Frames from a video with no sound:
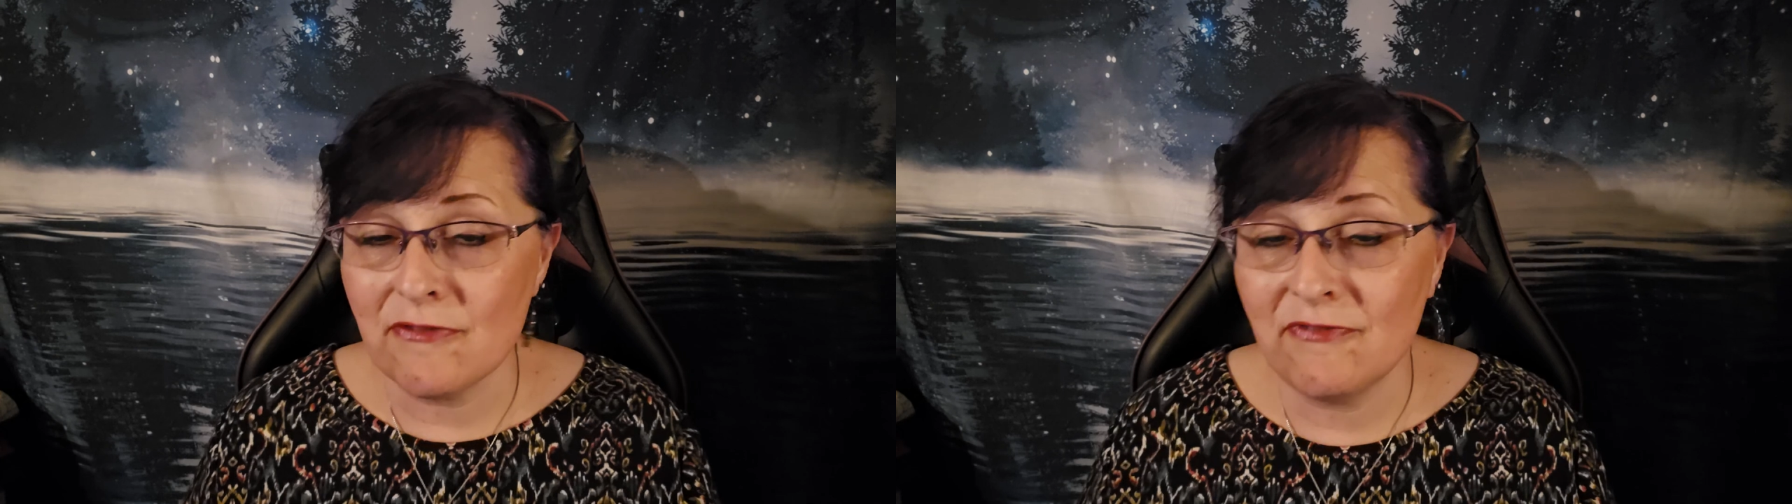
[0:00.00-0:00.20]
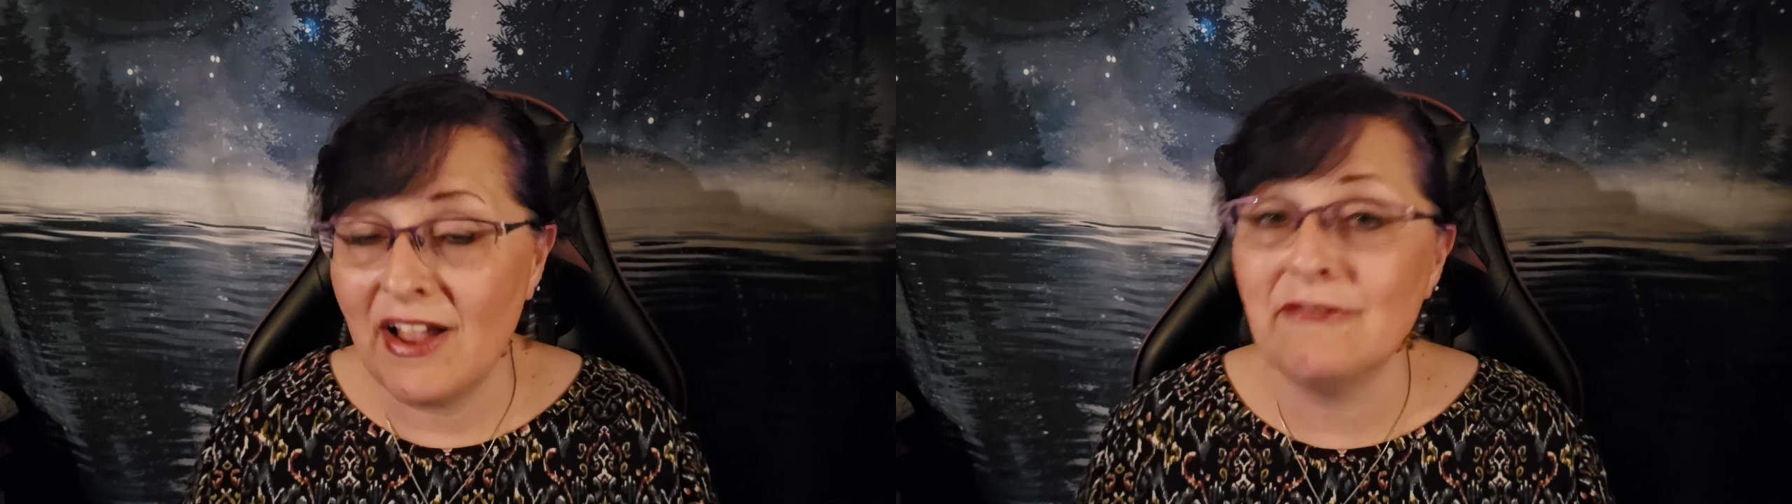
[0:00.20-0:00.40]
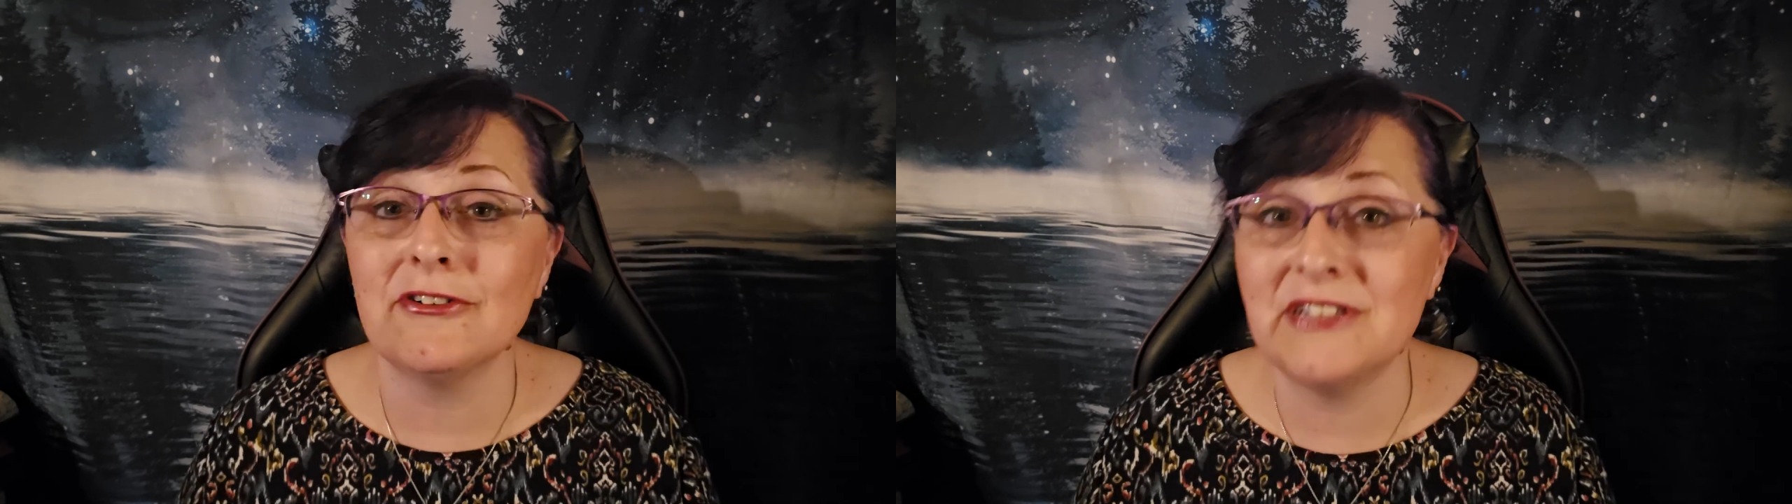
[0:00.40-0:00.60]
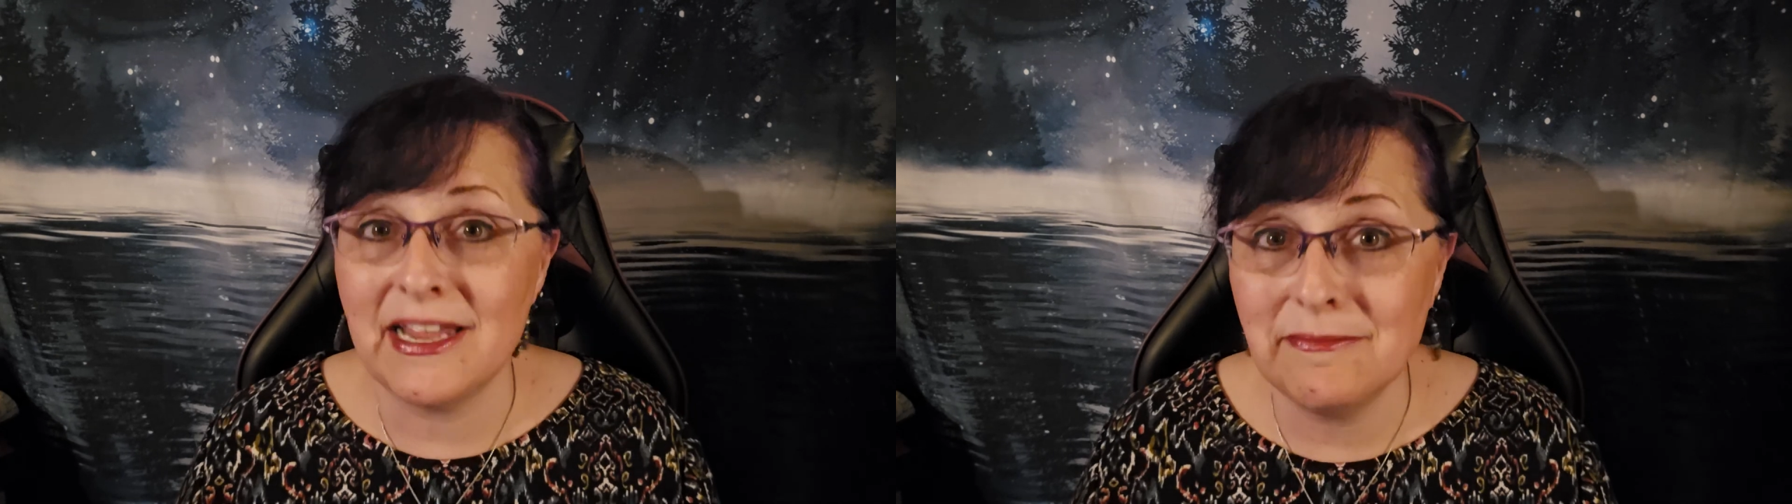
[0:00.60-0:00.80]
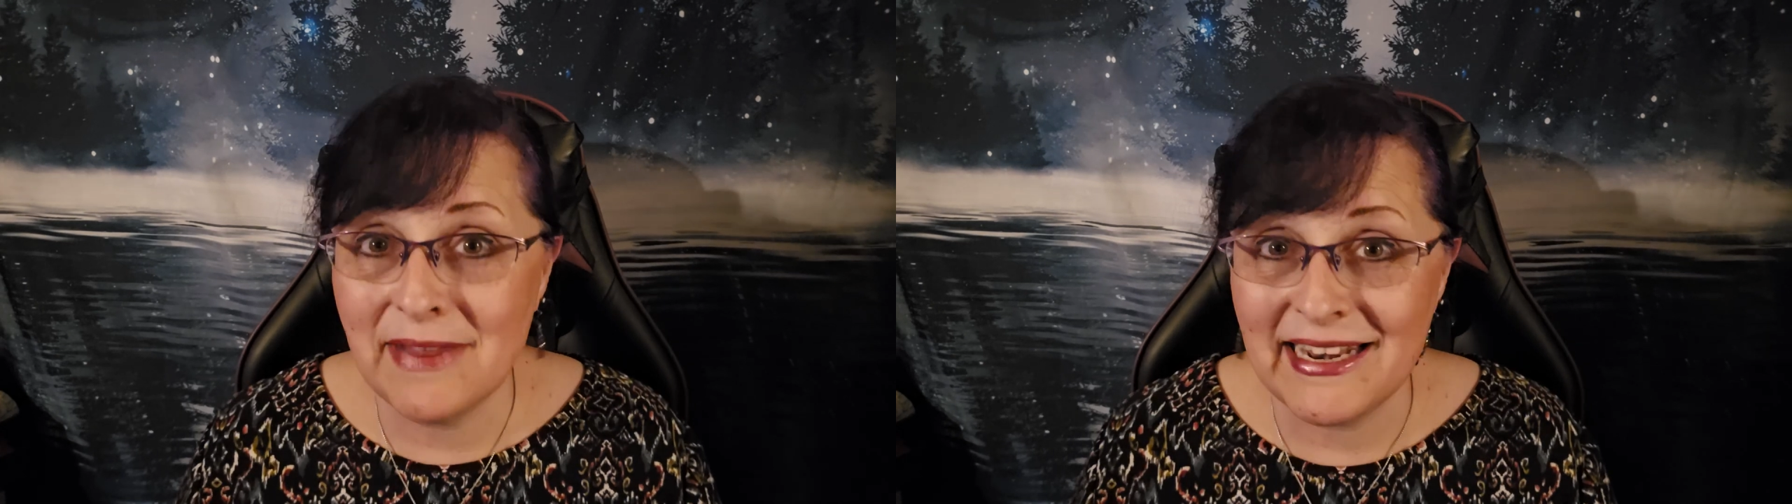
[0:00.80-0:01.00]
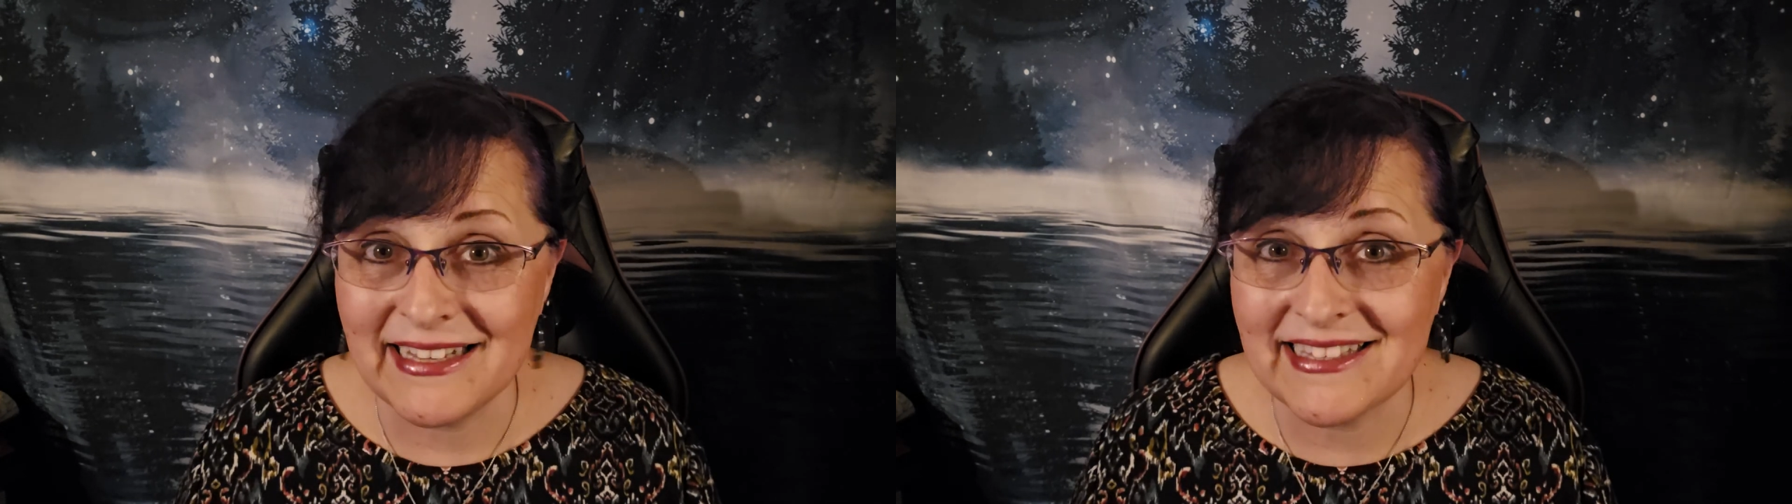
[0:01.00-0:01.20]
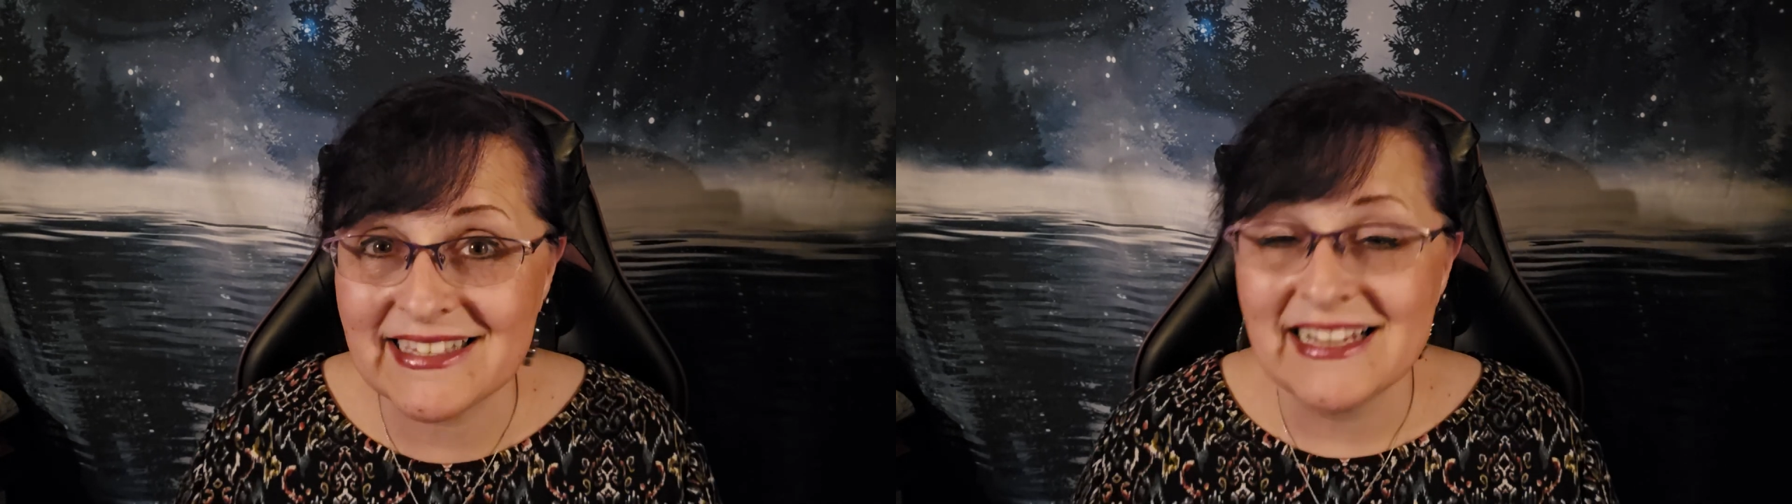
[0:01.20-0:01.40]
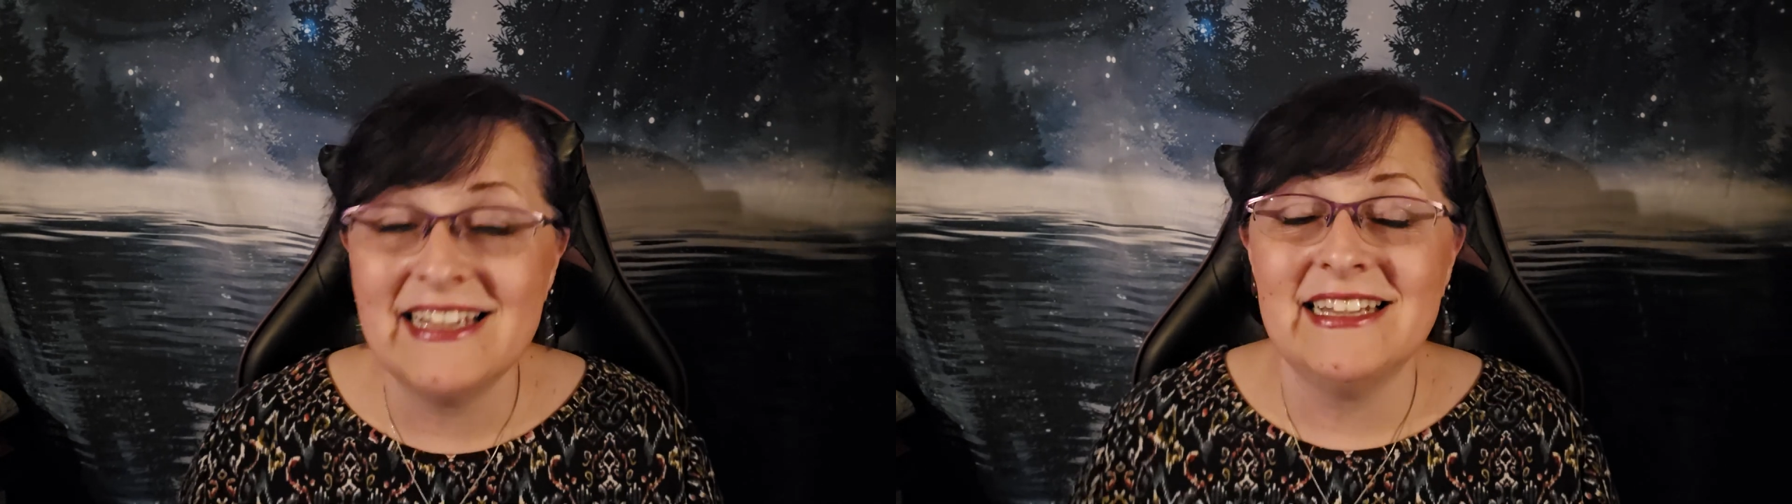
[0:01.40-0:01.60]
5 or 10
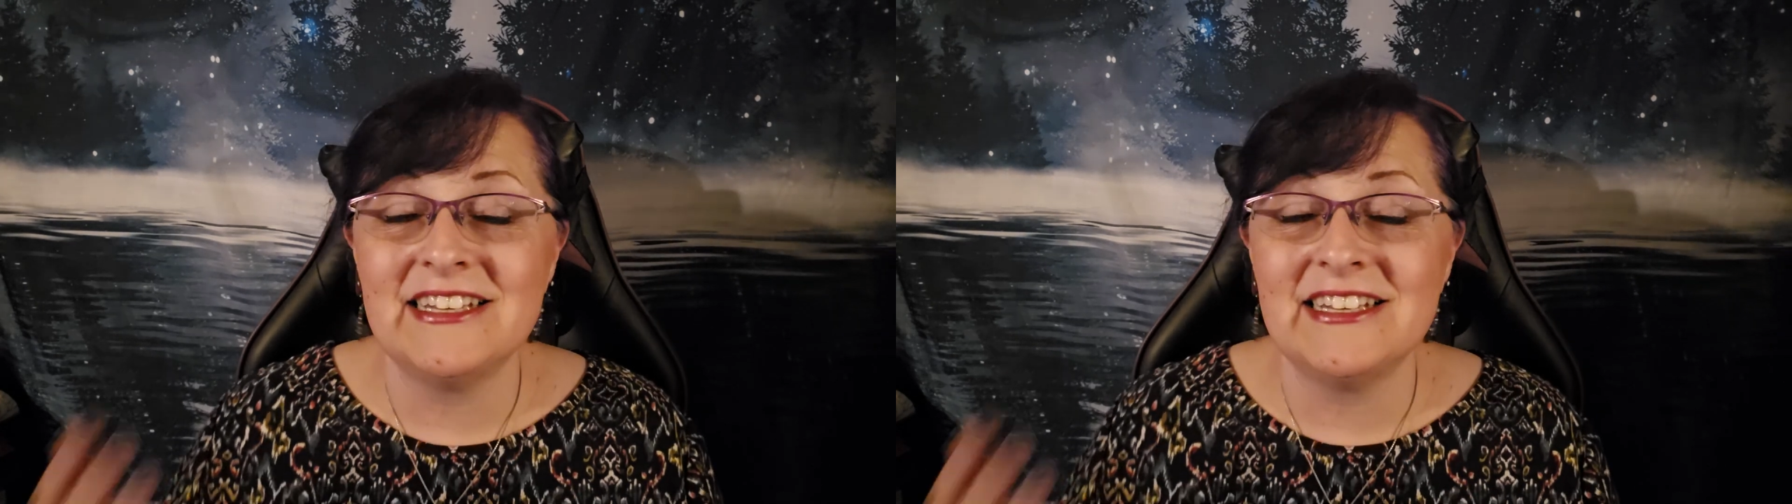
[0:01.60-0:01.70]
minutes